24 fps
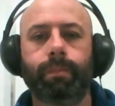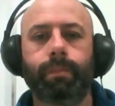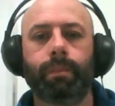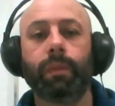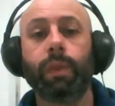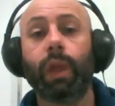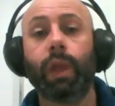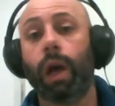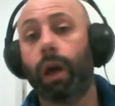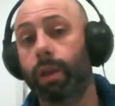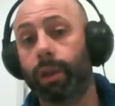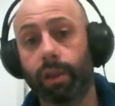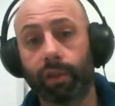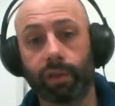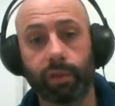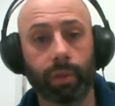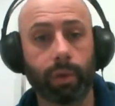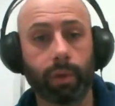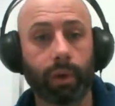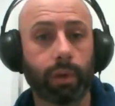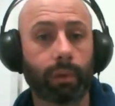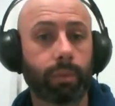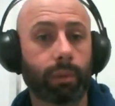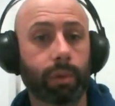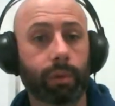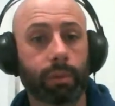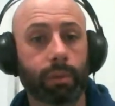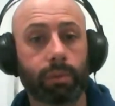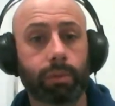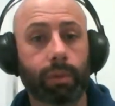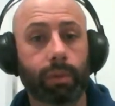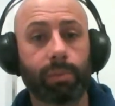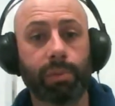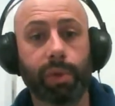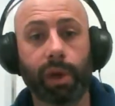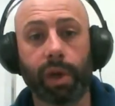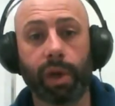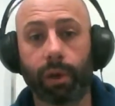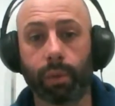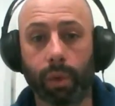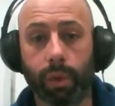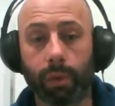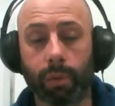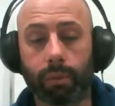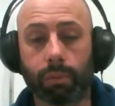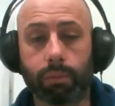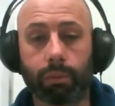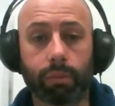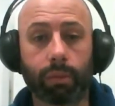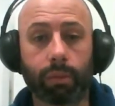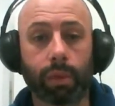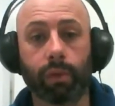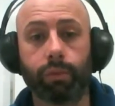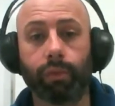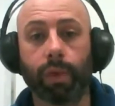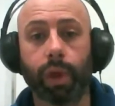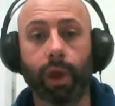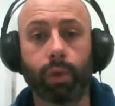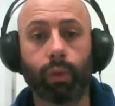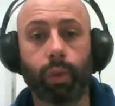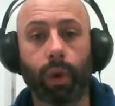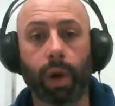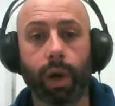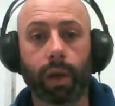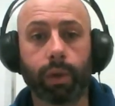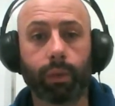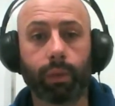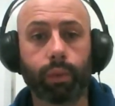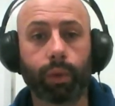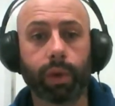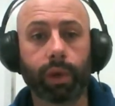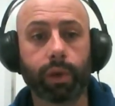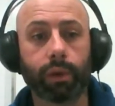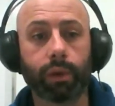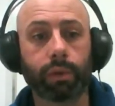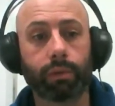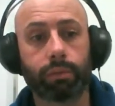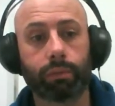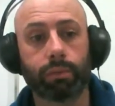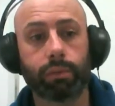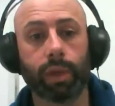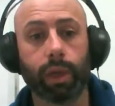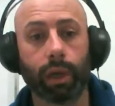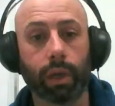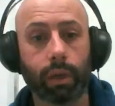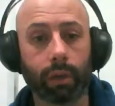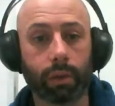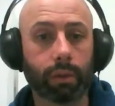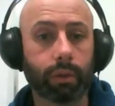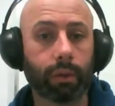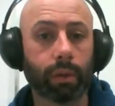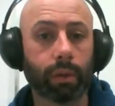No, that's right. Well, we beat them in round one when there's